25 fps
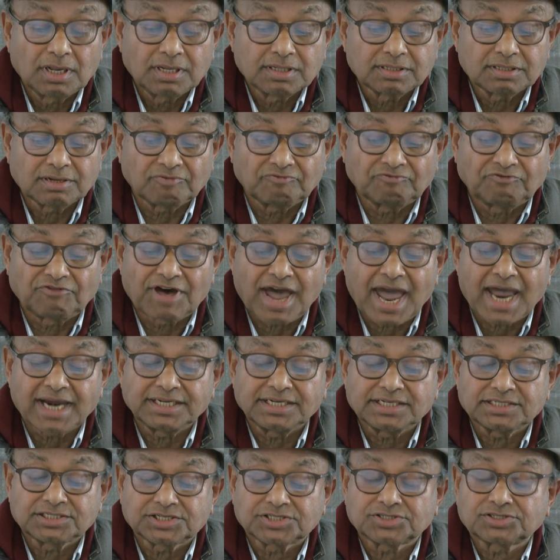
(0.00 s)
the
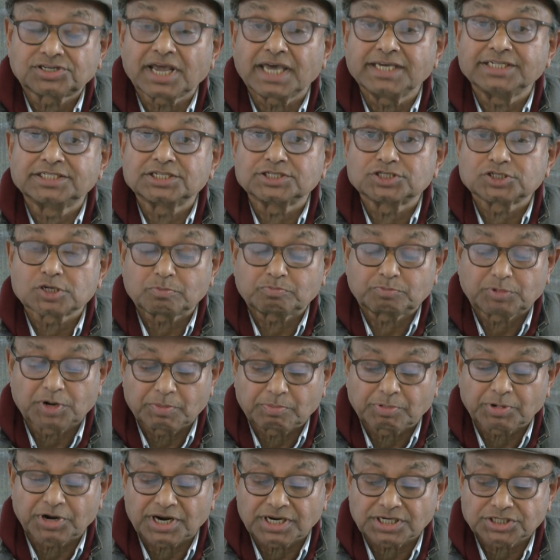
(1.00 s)
varied stages of
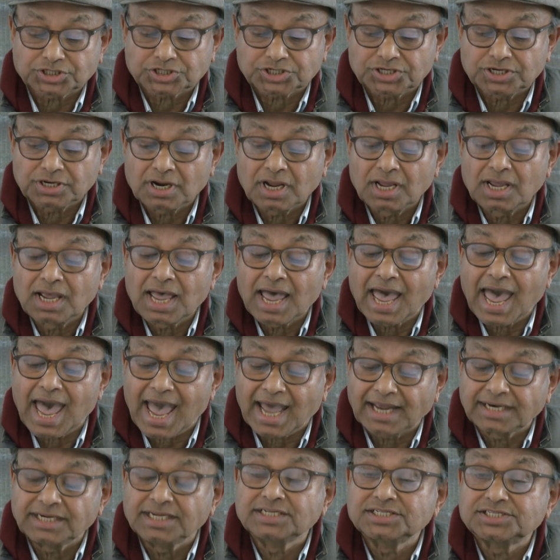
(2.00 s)
preparation
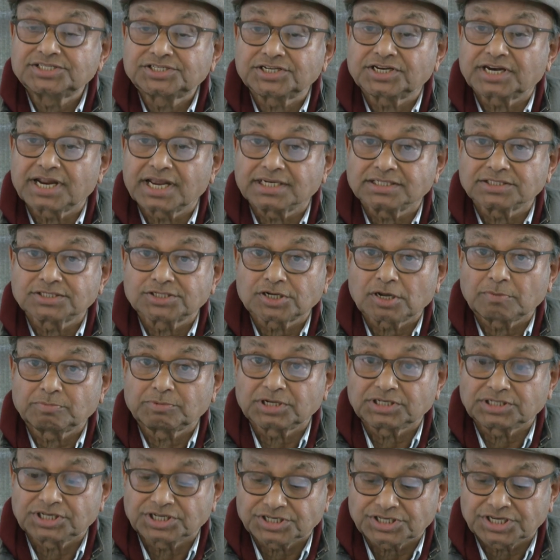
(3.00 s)
and incidence of
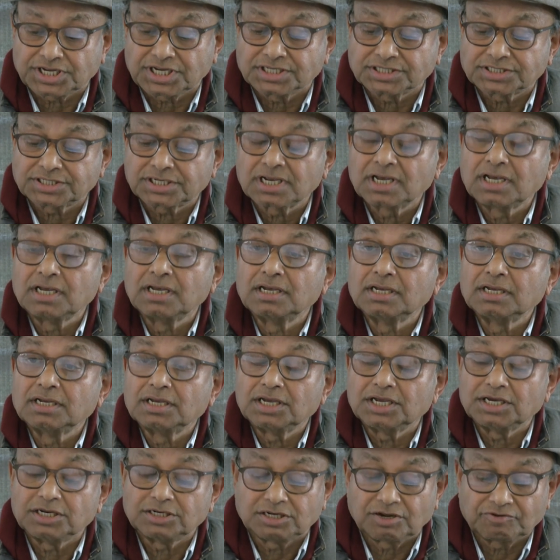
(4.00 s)
the disease
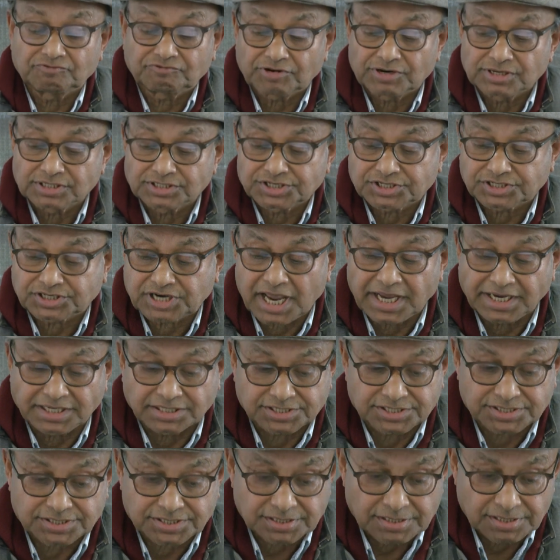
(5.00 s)
in different
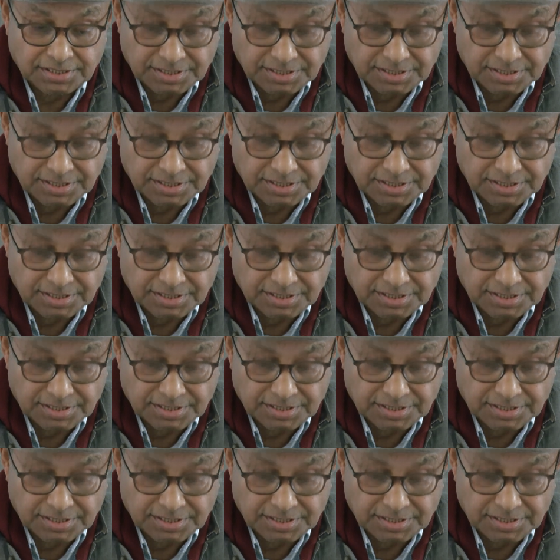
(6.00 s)
states.